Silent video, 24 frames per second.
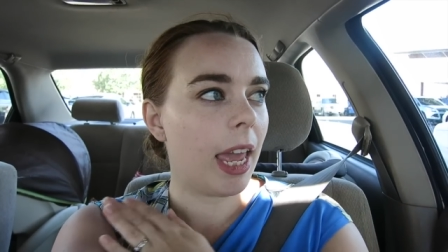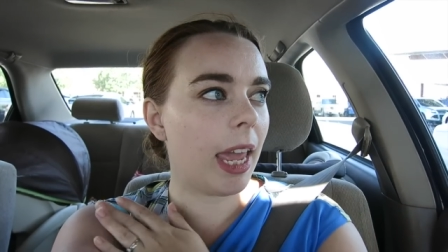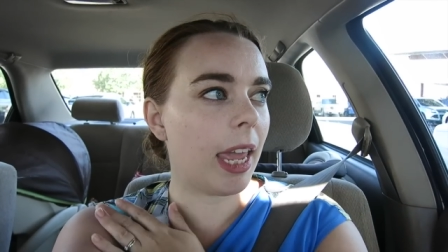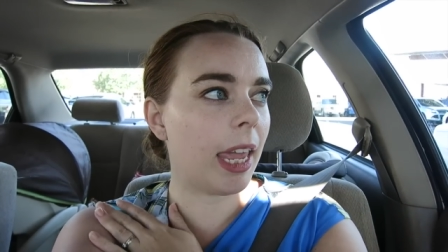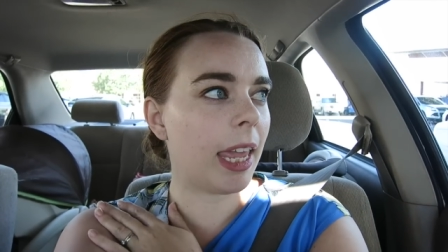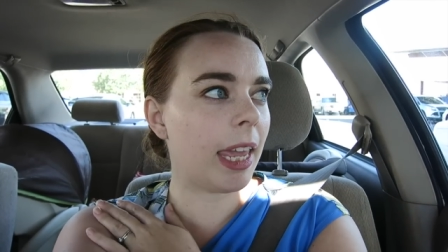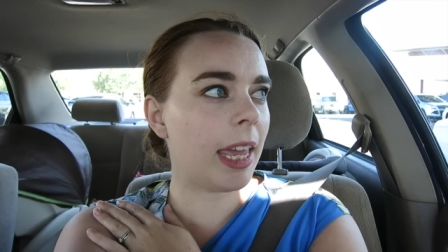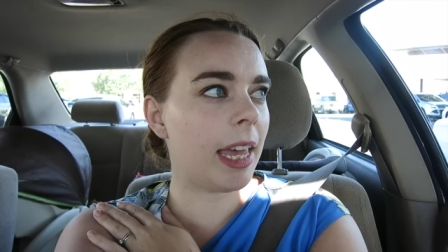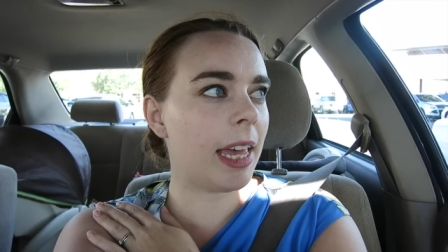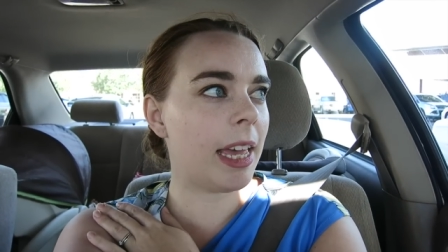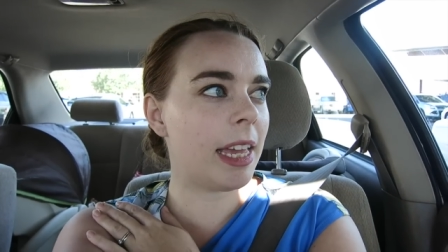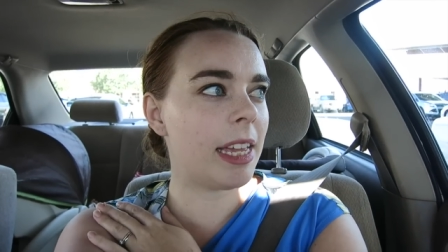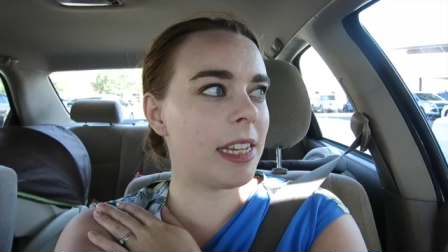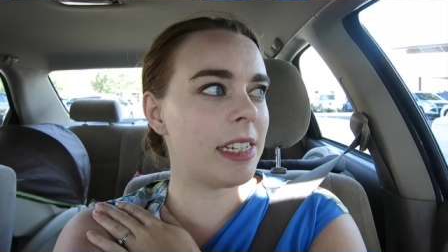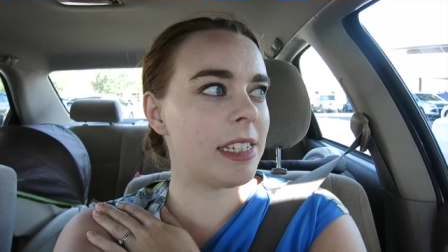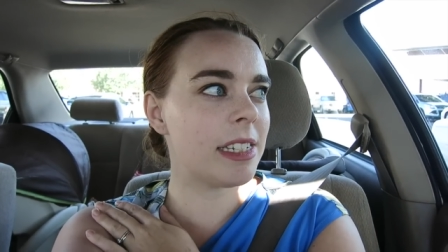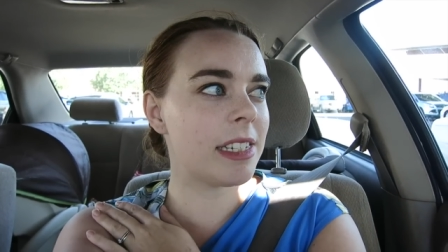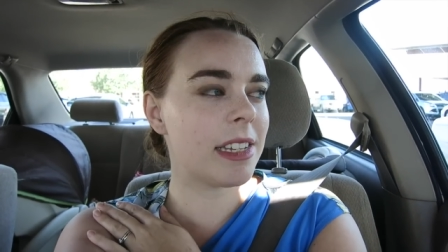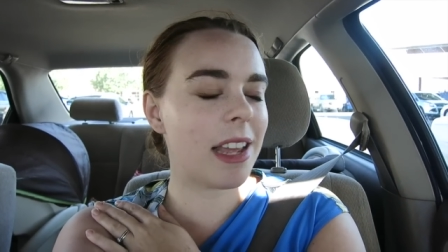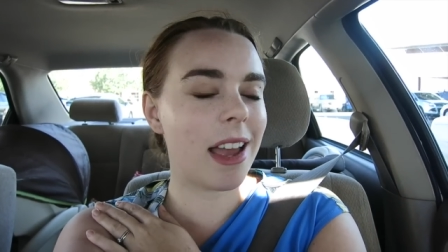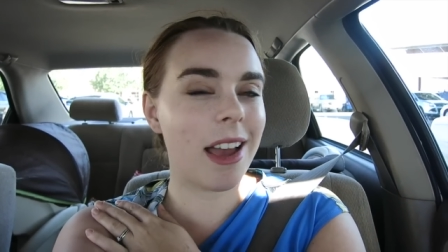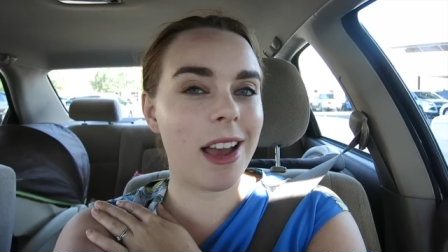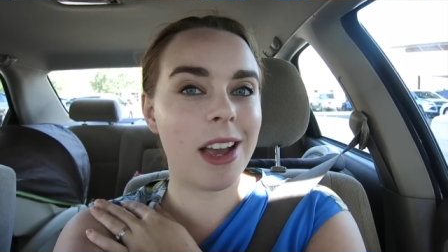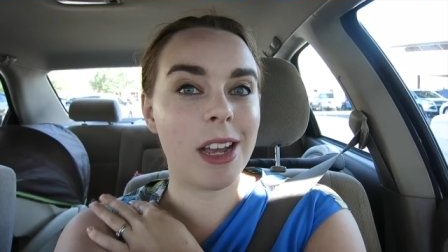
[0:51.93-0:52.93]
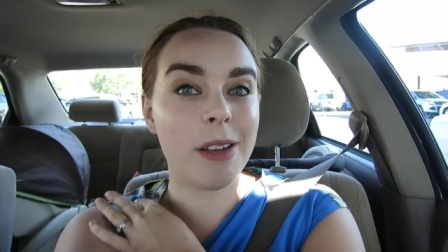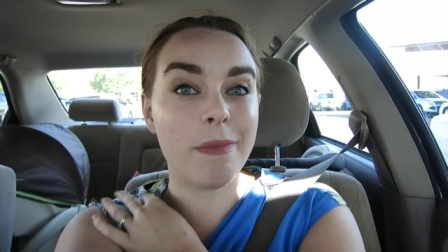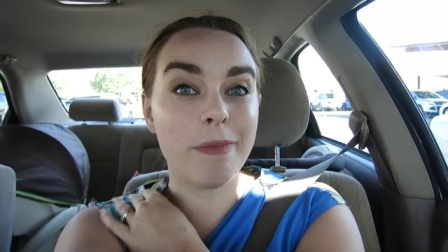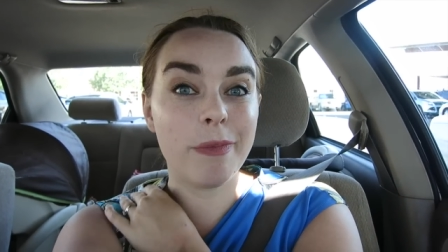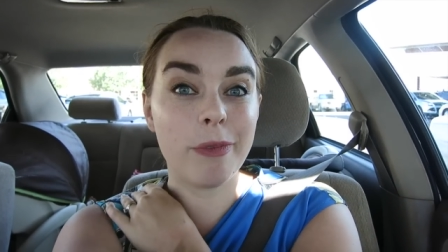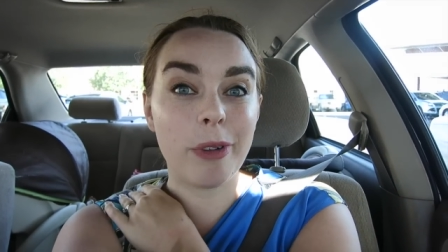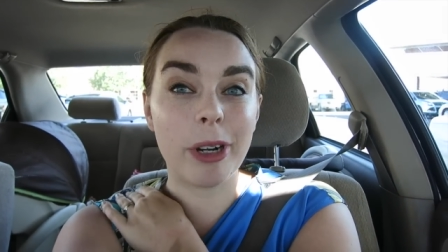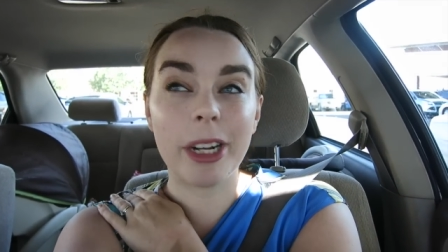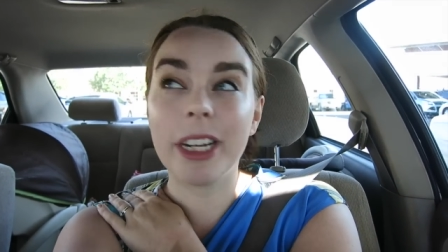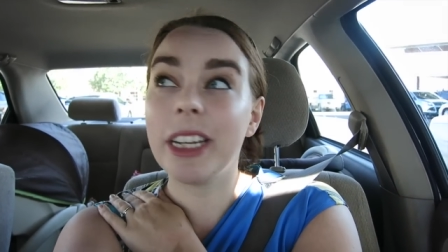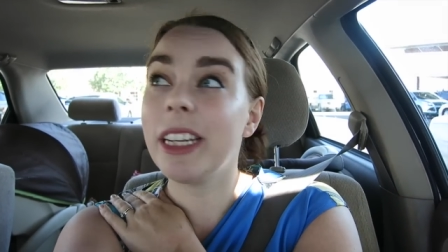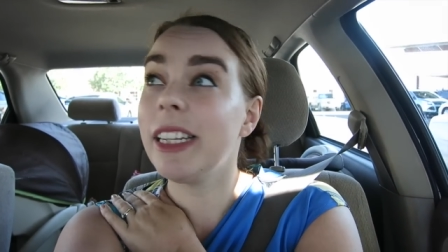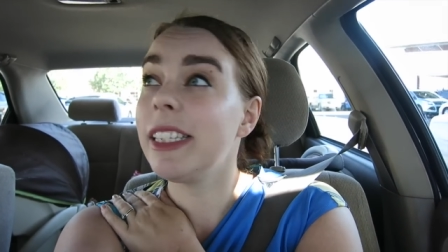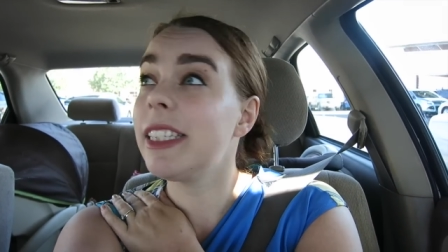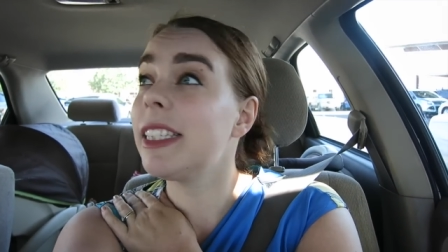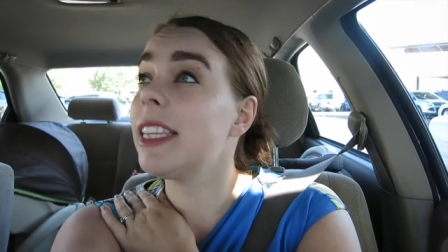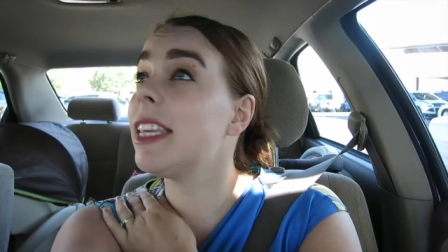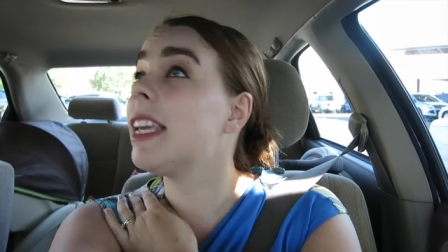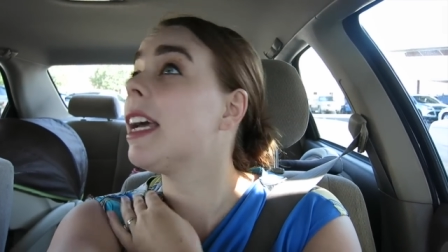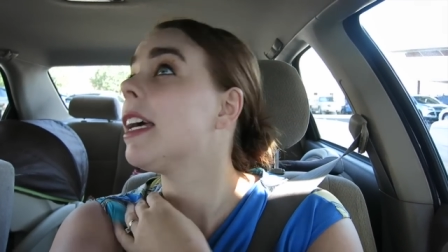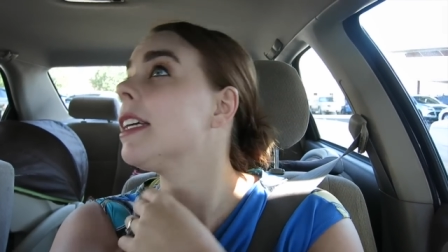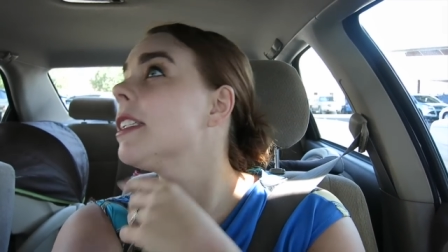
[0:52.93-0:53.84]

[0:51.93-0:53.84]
and um, we're gonna see.